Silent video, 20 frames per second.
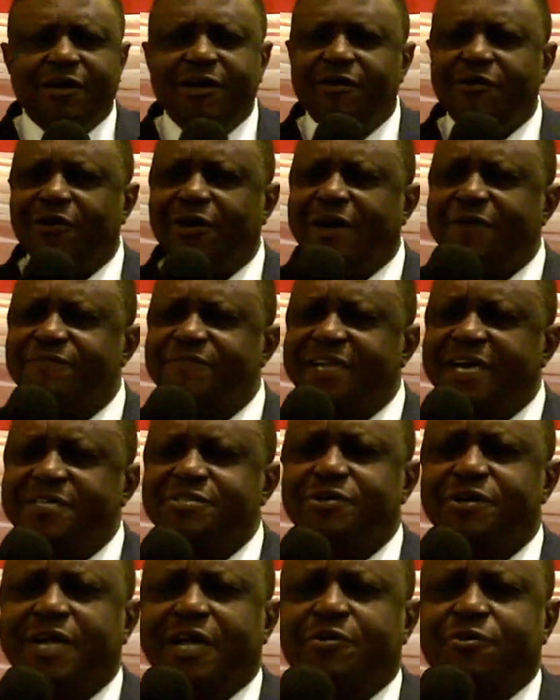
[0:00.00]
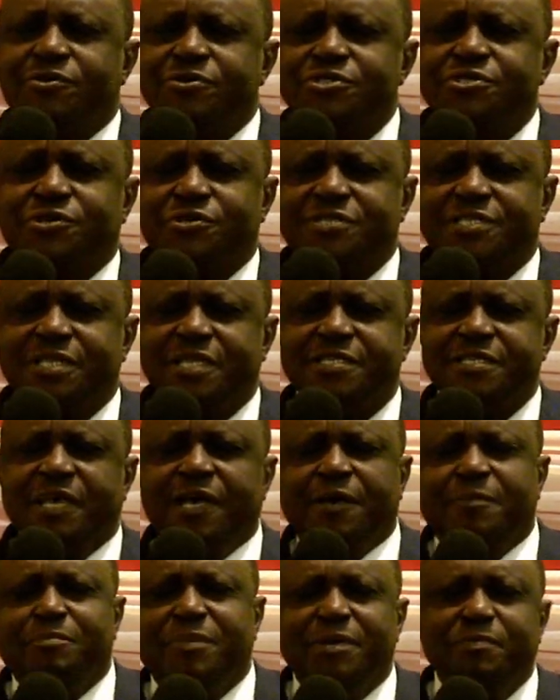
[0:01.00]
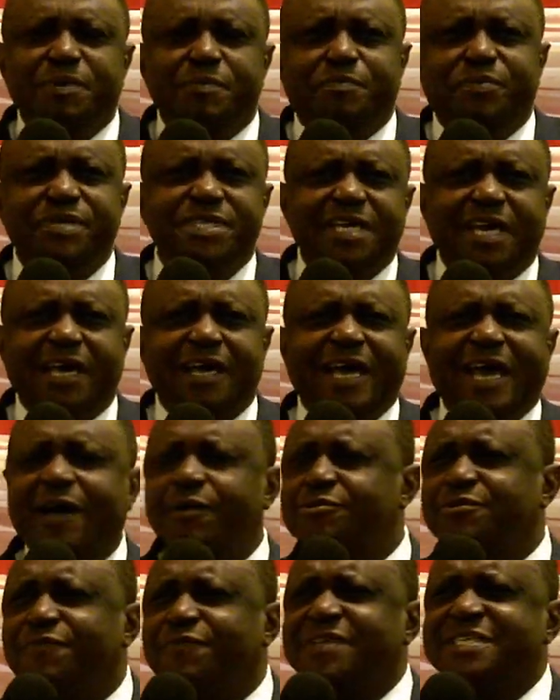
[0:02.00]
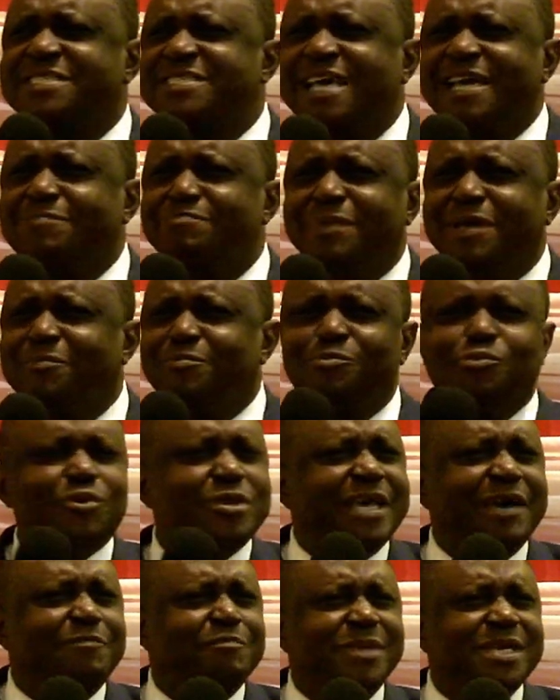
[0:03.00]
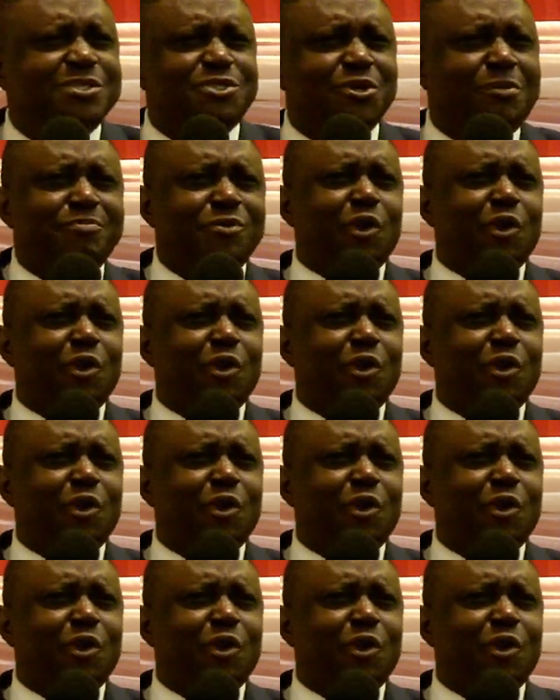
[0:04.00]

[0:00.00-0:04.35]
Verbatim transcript: or have natural consciousness, maybe Peter out of excitement would have made some